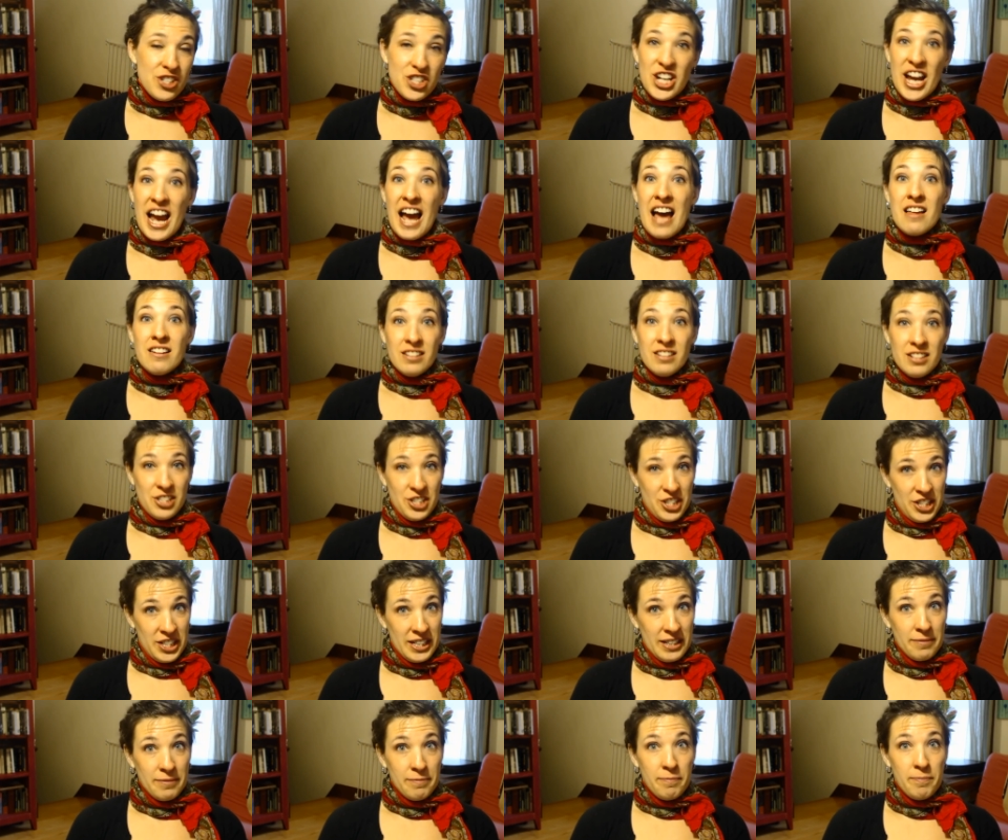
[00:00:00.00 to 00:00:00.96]

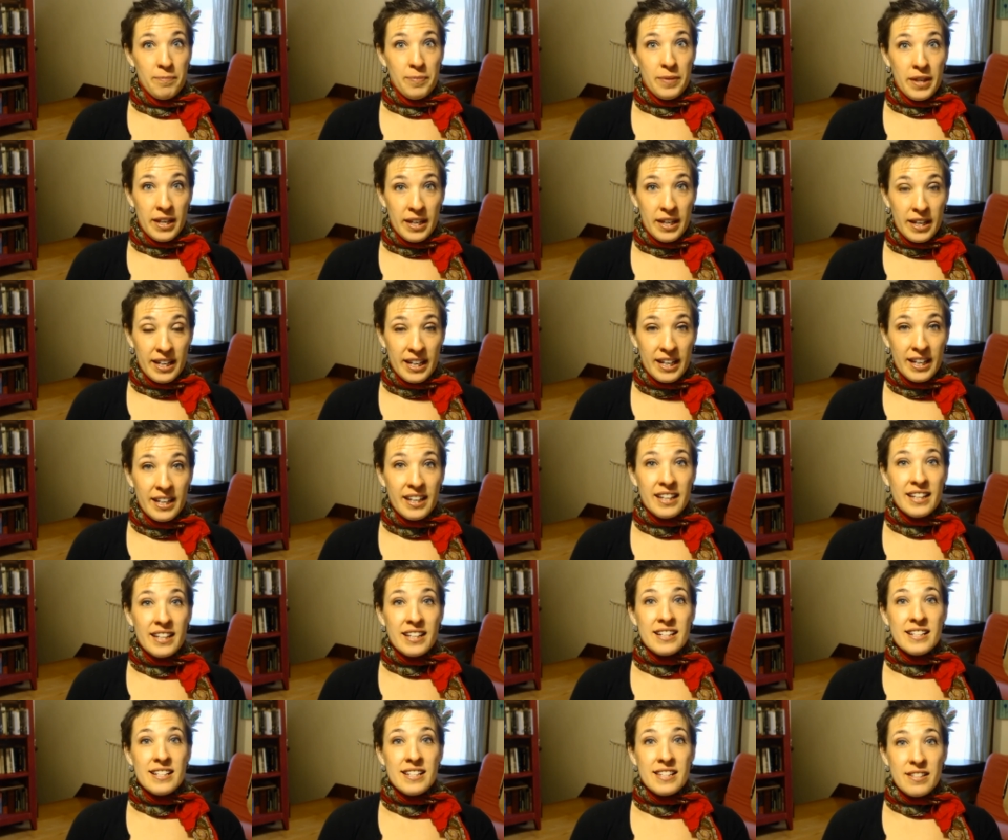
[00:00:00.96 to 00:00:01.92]
challenging it
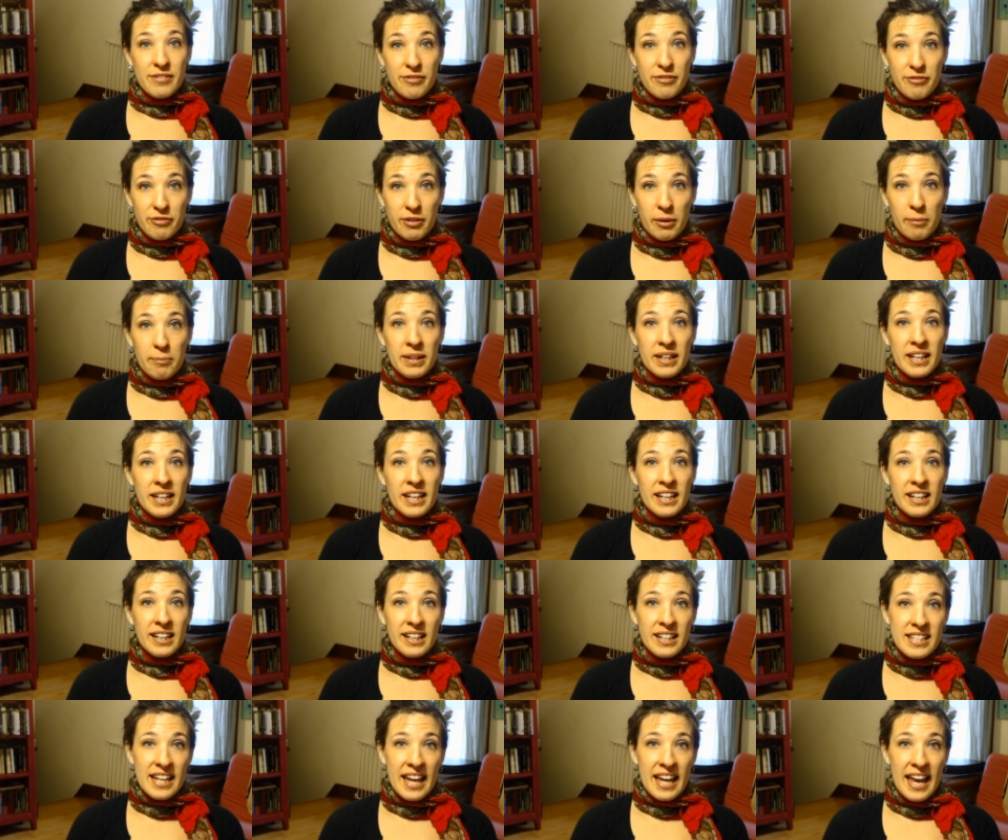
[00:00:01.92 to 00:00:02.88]
is from
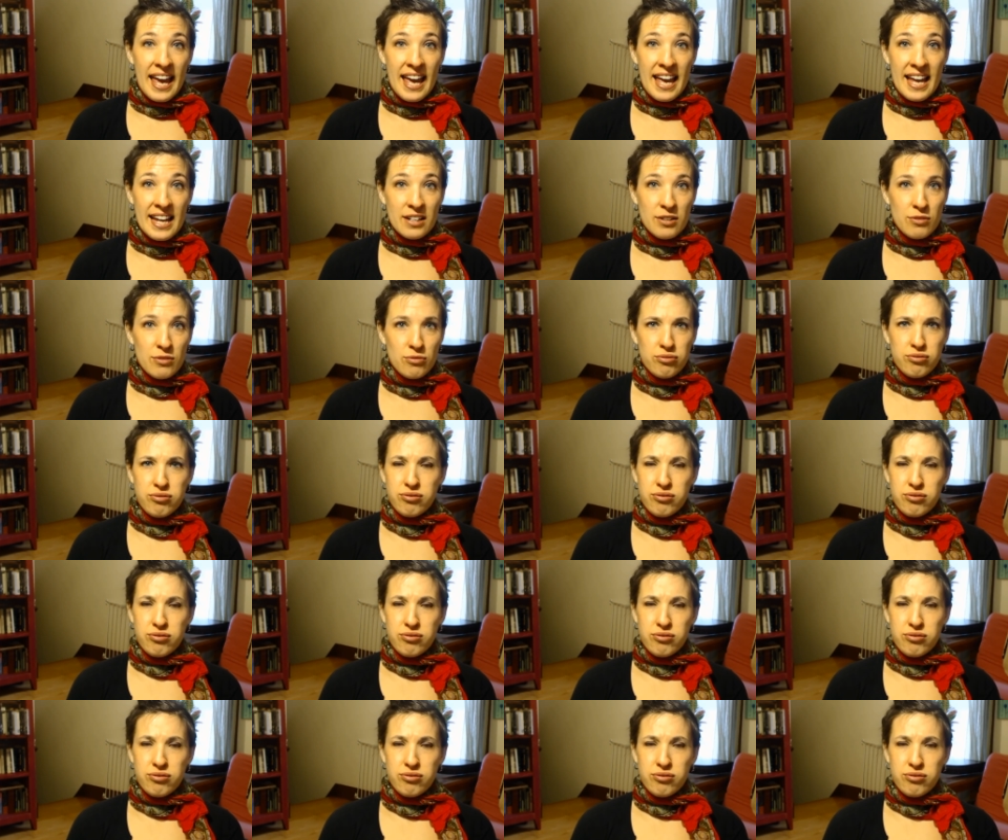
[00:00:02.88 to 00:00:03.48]
beginning to end